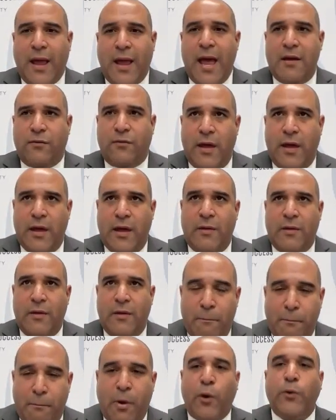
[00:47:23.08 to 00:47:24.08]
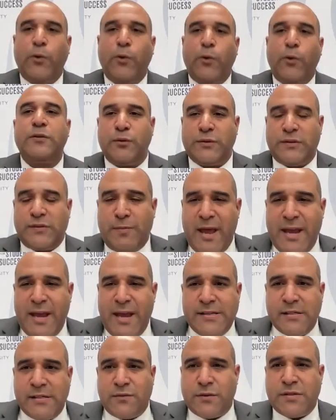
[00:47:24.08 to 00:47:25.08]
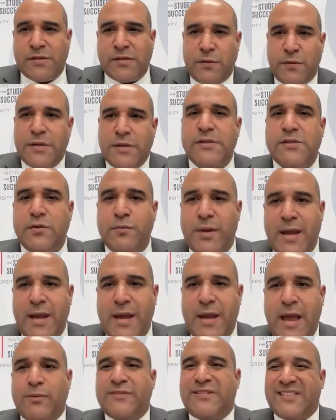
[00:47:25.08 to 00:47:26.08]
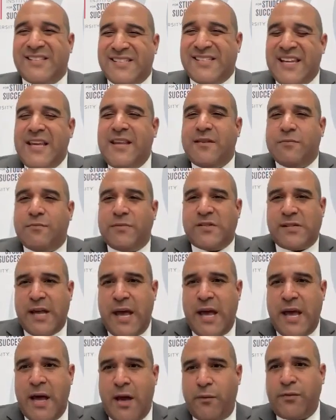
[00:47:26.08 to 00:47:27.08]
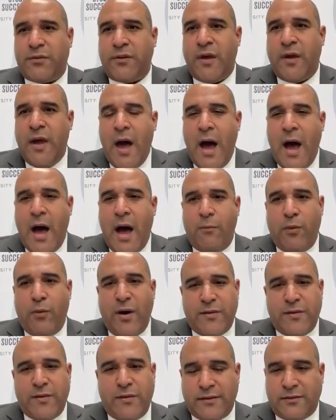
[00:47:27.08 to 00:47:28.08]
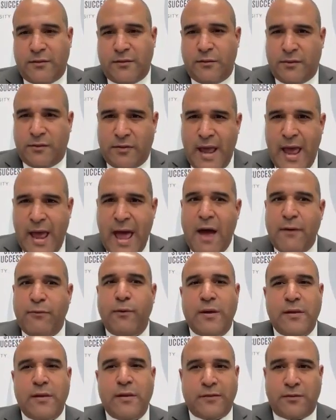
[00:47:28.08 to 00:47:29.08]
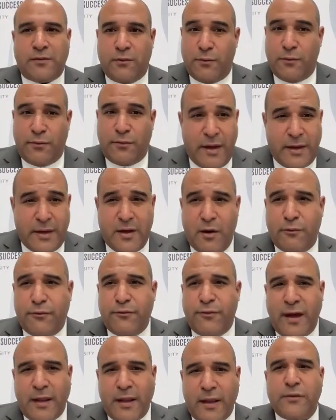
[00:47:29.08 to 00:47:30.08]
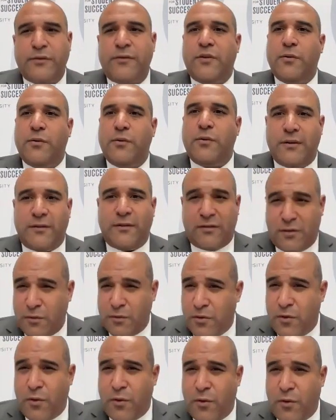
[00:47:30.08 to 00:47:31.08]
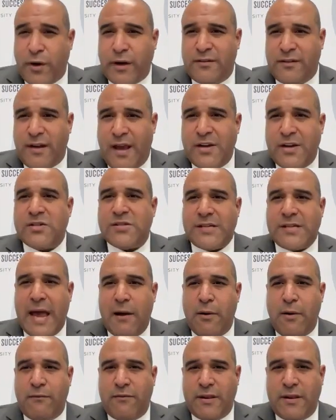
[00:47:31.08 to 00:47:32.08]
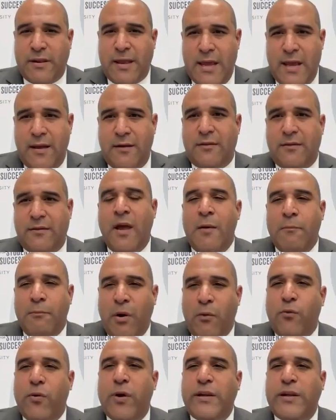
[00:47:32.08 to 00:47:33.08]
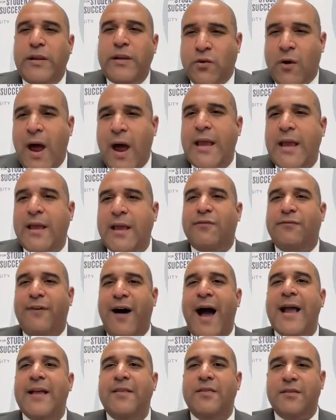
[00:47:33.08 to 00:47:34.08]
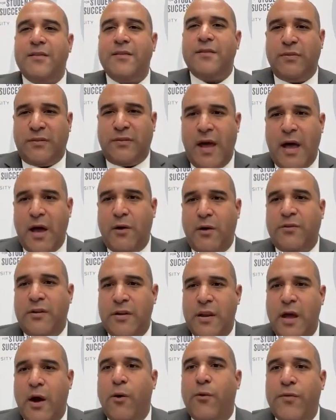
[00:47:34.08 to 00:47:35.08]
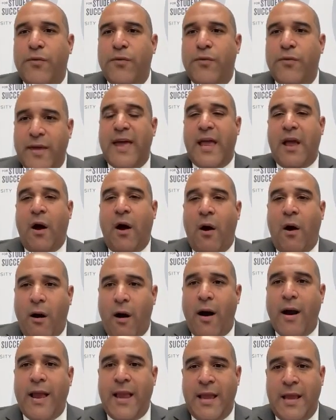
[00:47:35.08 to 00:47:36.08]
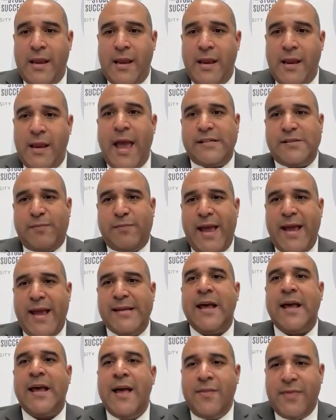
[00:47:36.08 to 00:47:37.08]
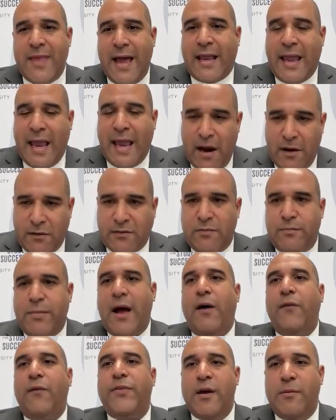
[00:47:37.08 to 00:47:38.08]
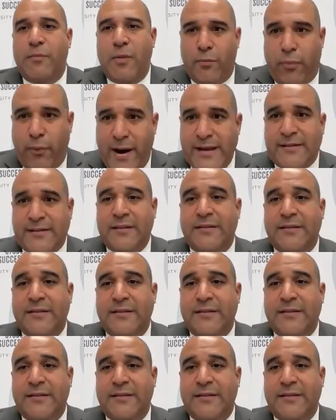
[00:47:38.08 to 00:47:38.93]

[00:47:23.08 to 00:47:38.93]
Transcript: kind of multiple spaces for students to be able to see themselves, whether that's through staff, whether that's through, fellow students, student organizations, however that is, but really try and find themselves and know that they are in a space that cares about them, embraces